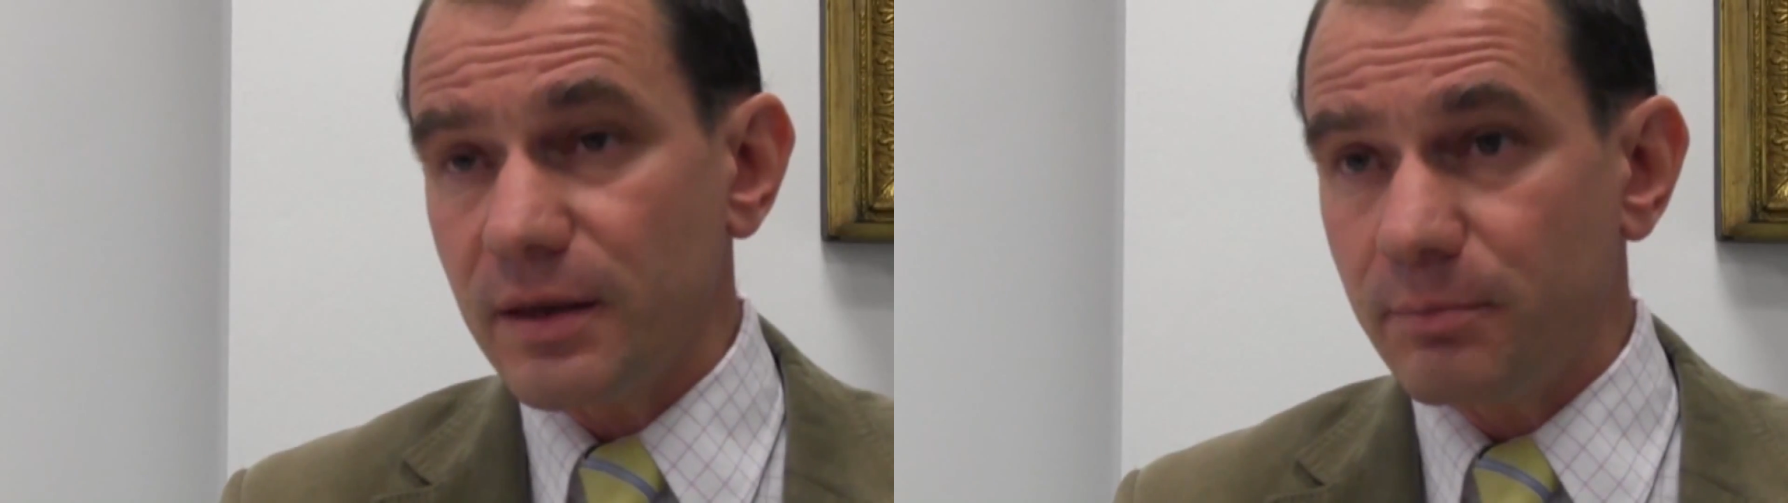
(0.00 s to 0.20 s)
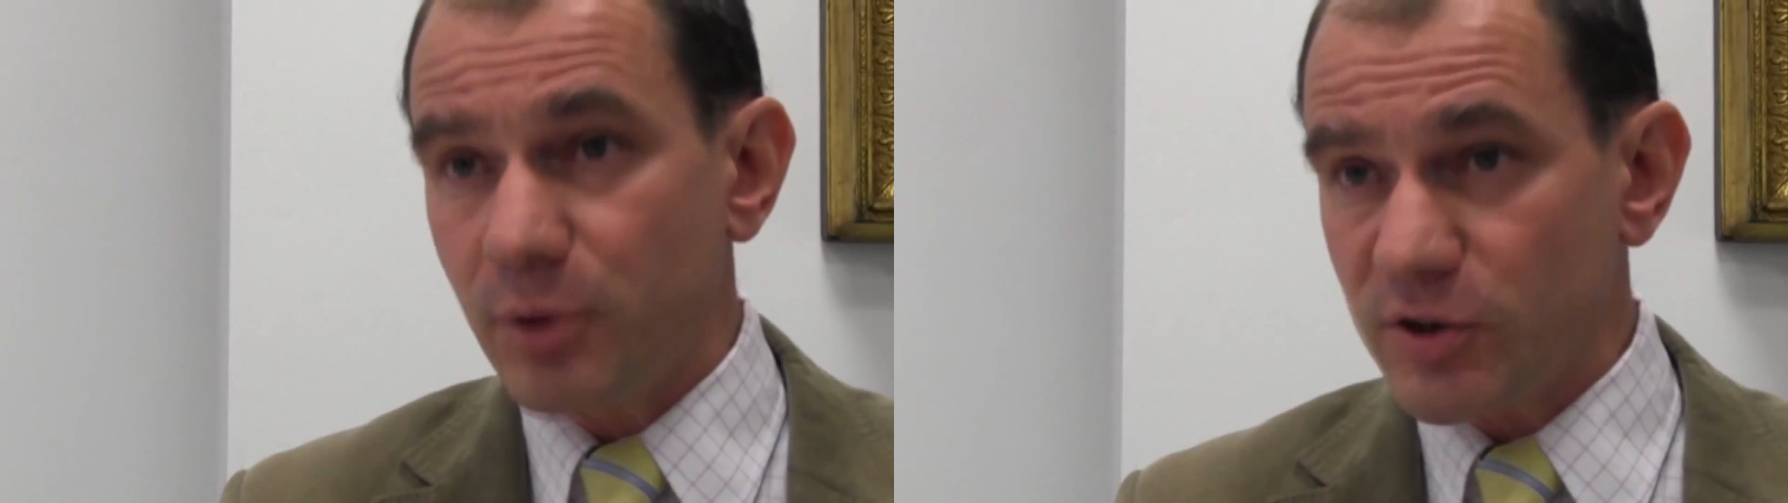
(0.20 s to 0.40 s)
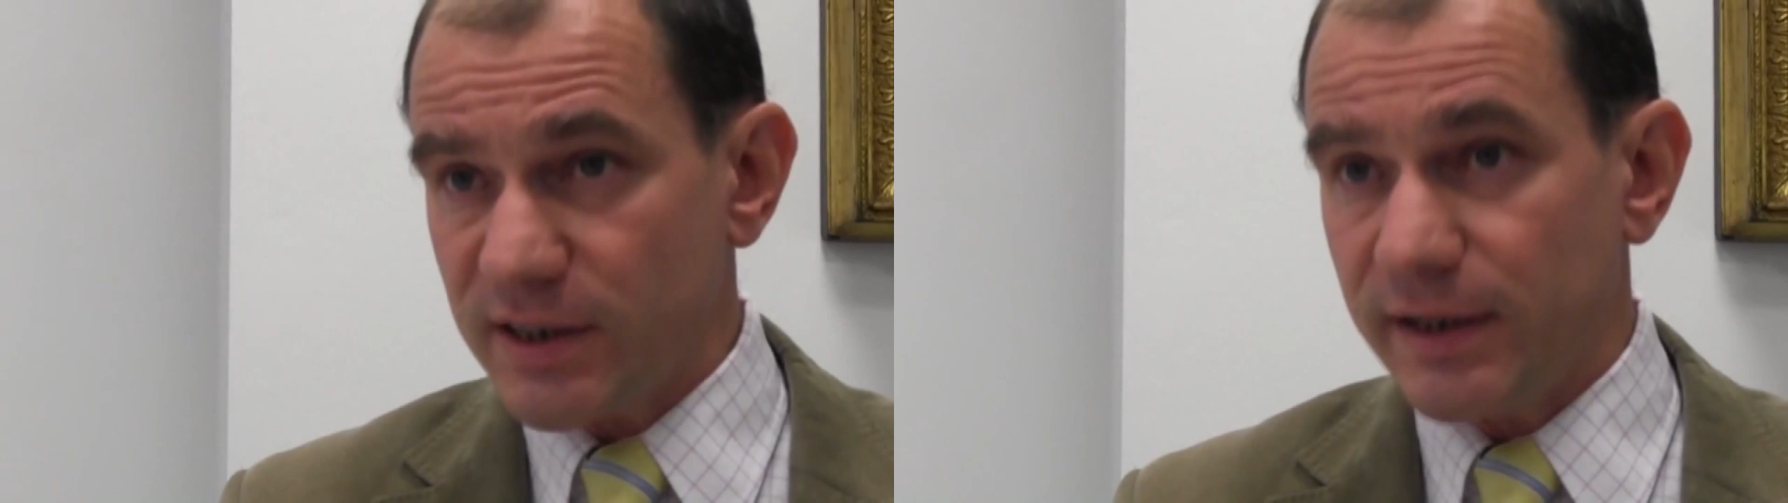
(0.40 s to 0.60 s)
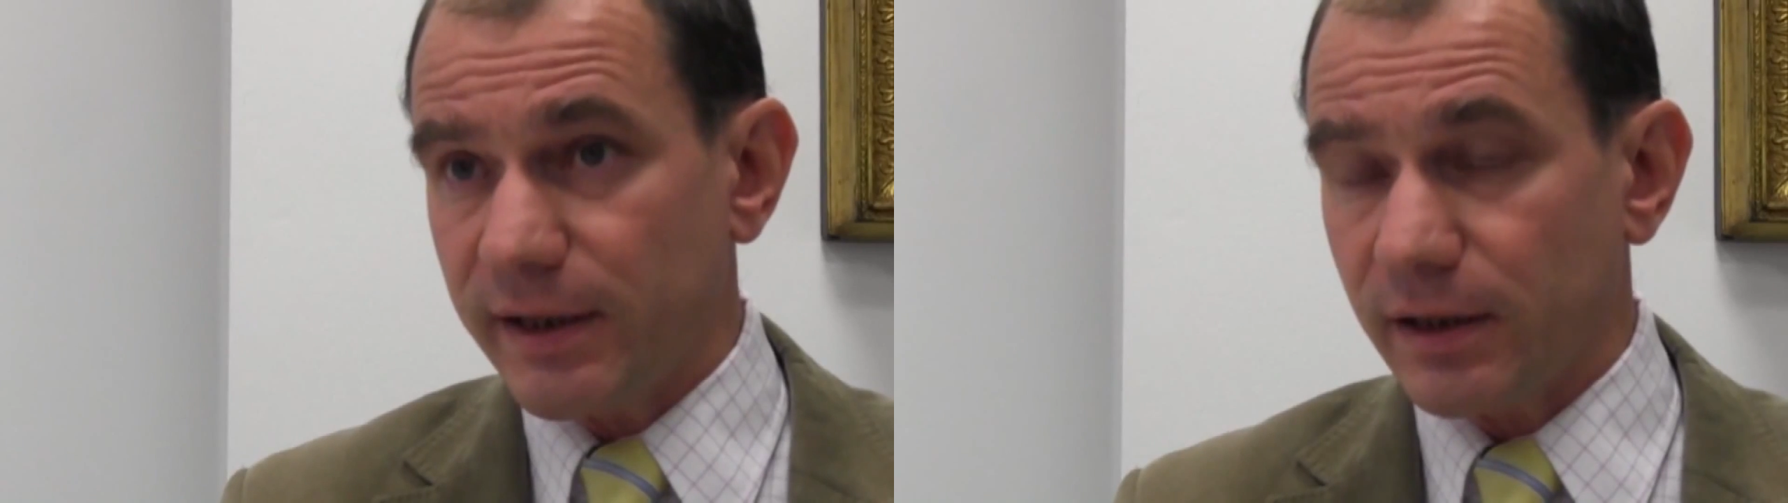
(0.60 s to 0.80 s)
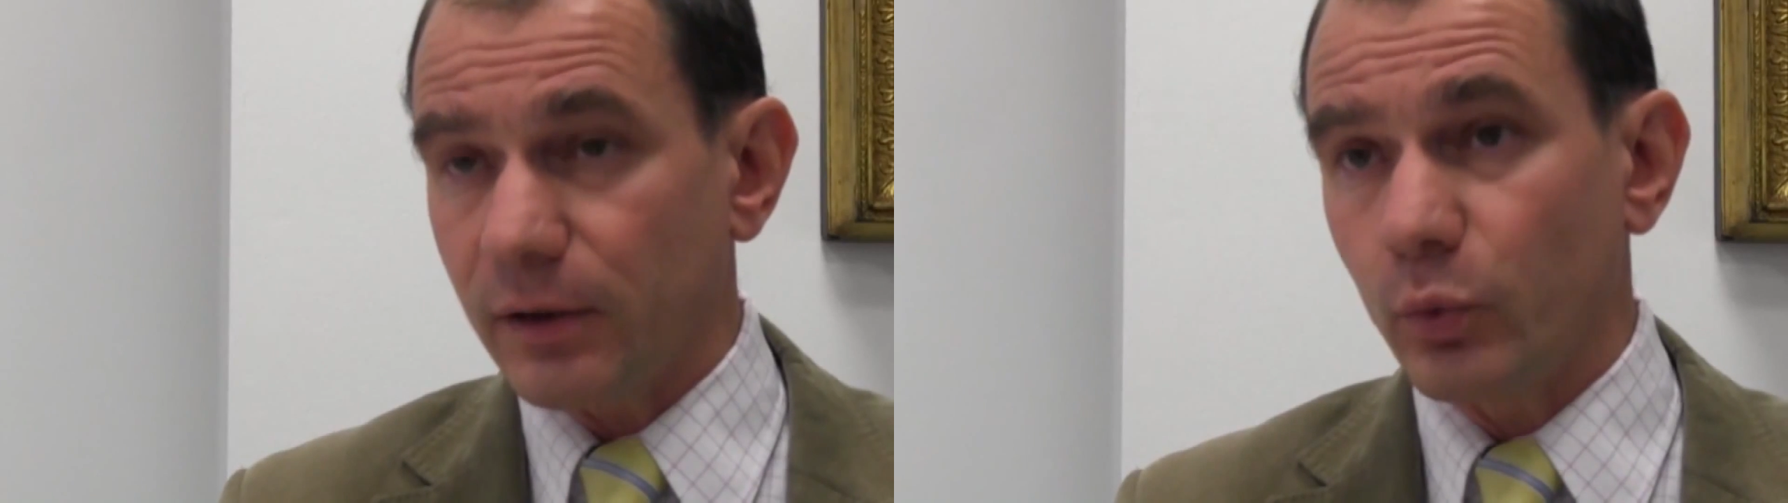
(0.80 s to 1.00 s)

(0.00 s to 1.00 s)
the personnel